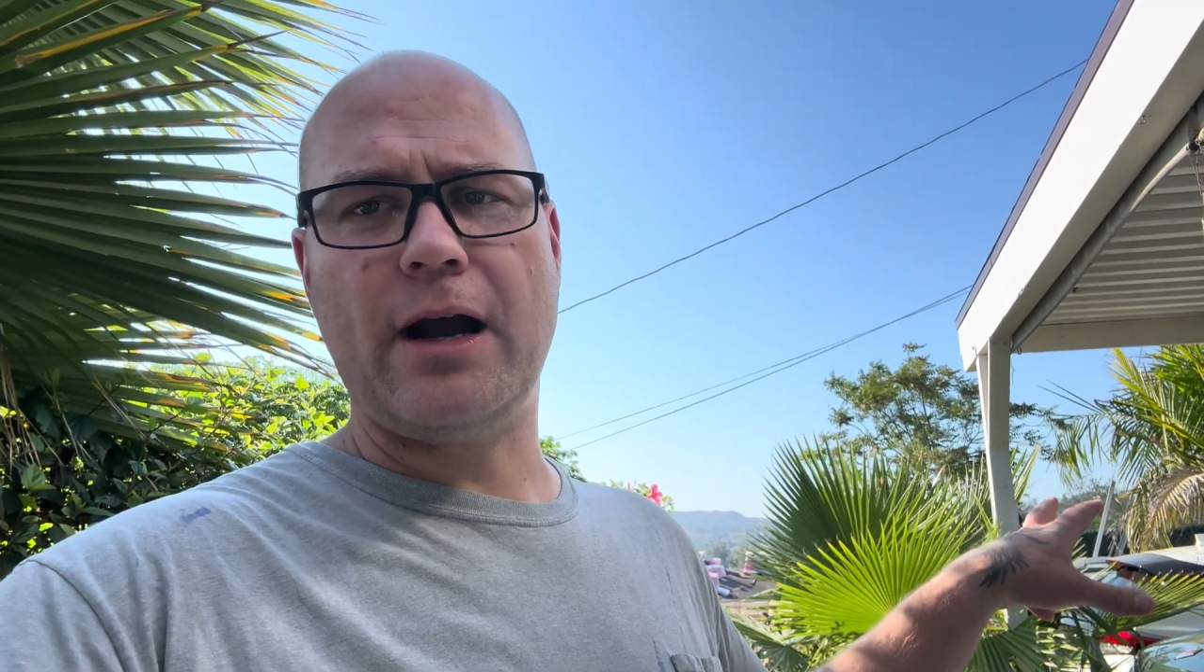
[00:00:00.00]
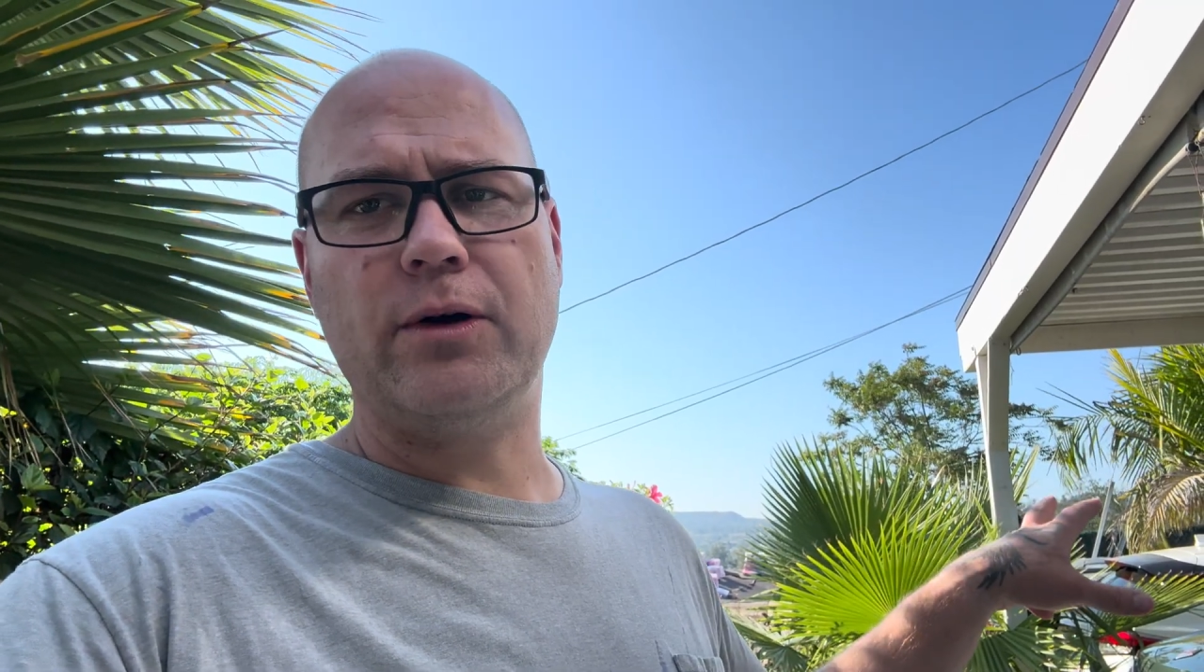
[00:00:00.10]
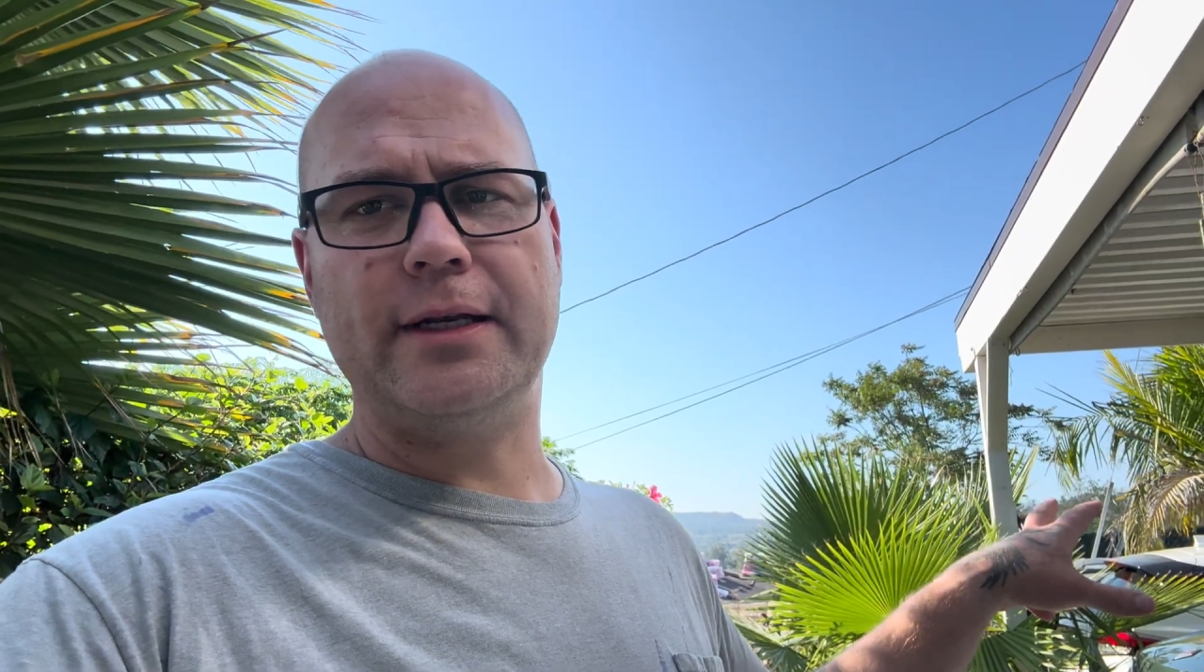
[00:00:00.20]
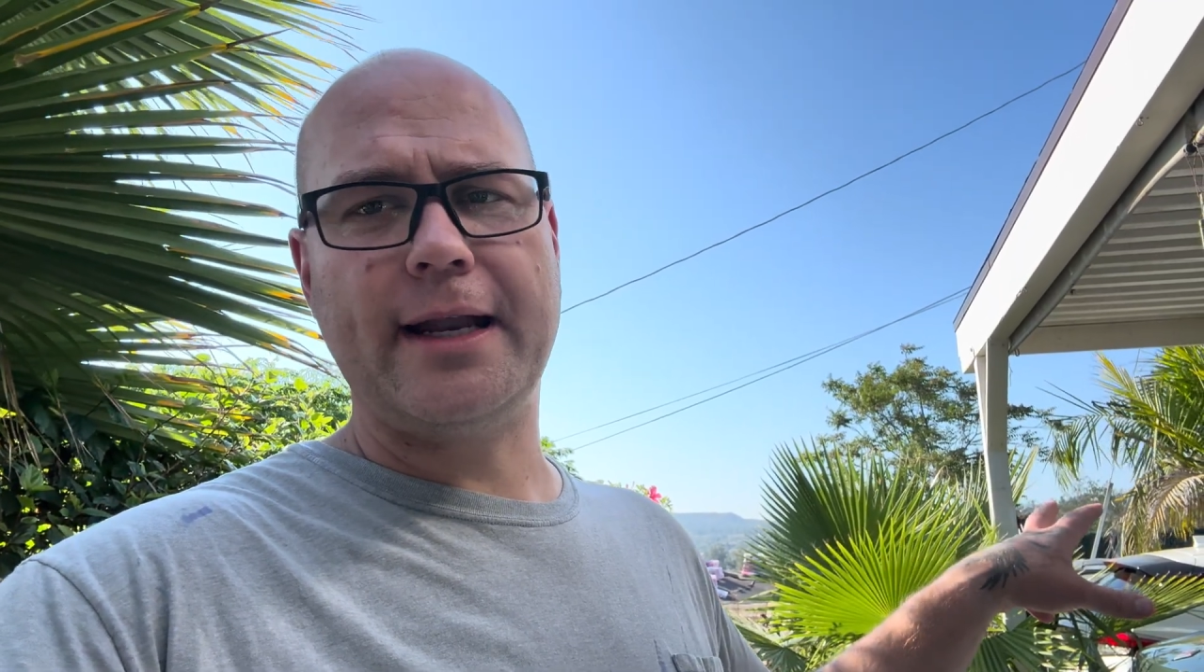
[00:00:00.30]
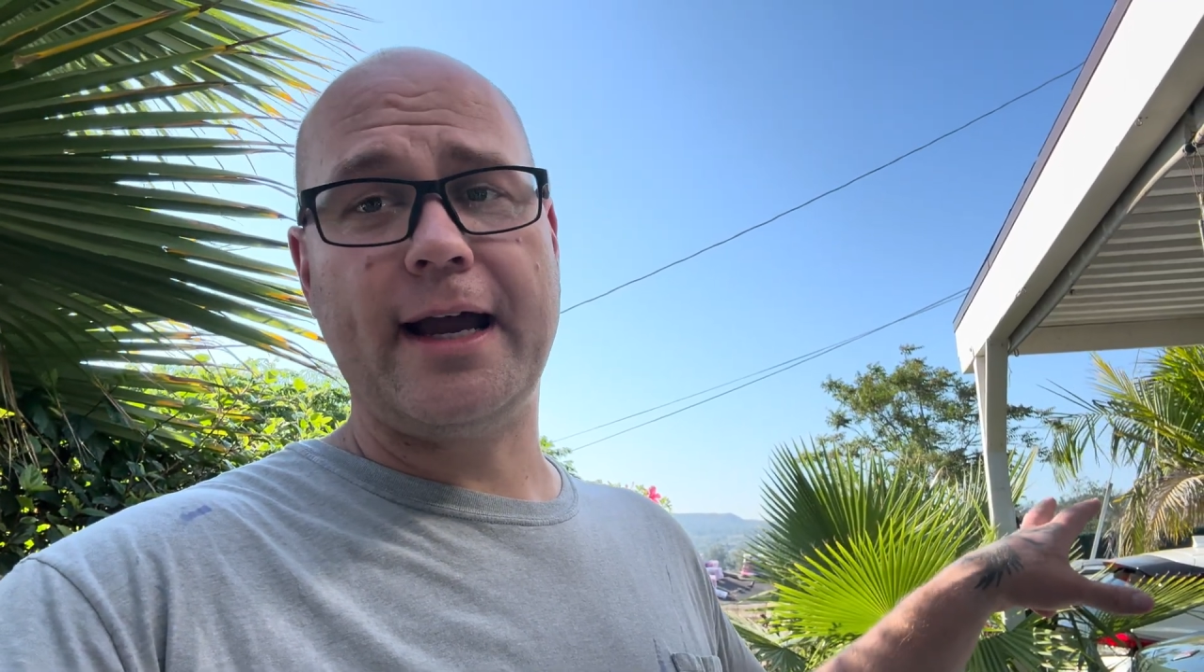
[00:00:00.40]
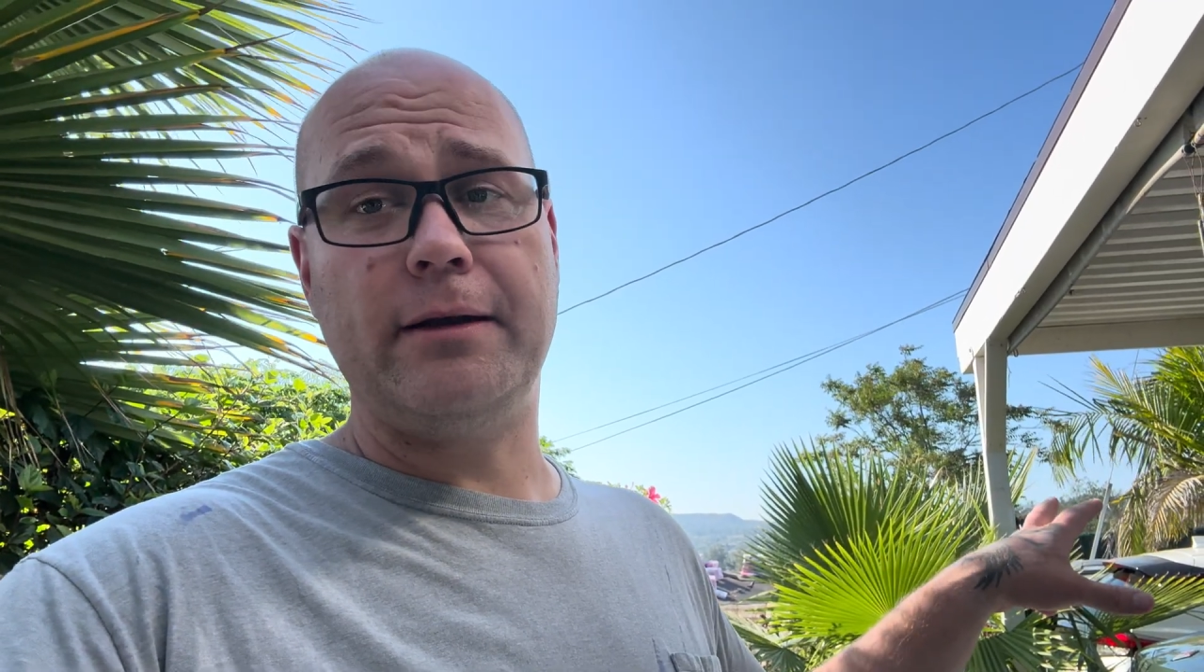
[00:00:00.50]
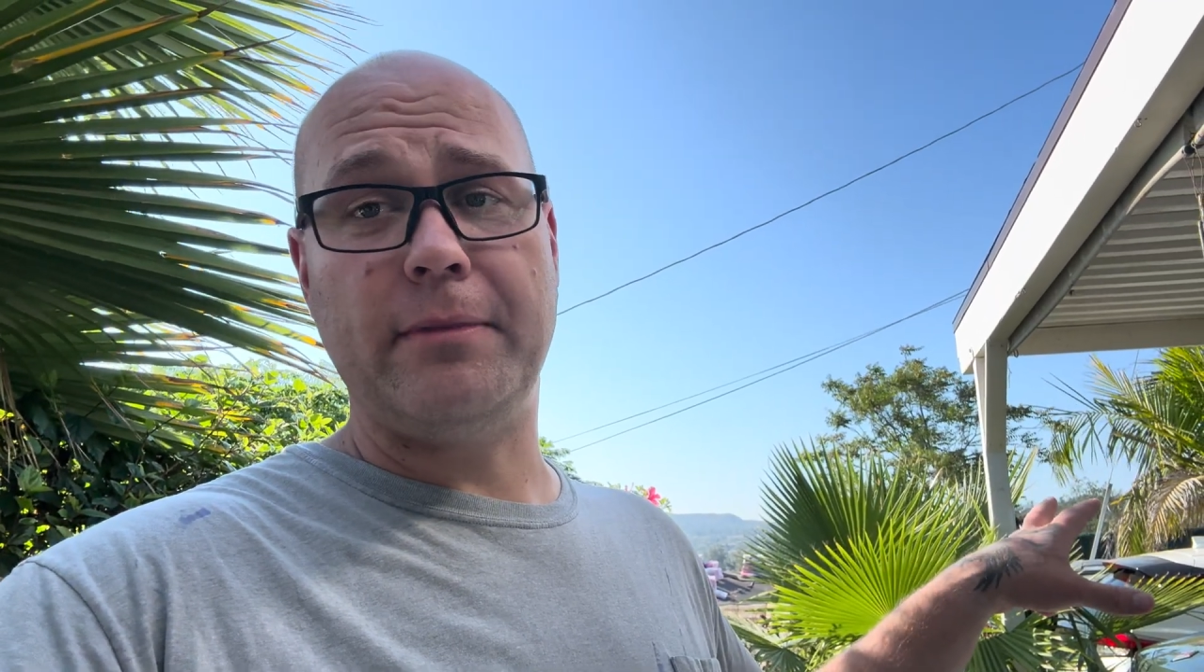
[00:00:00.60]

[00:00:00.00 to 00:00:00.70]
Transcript: hour and 9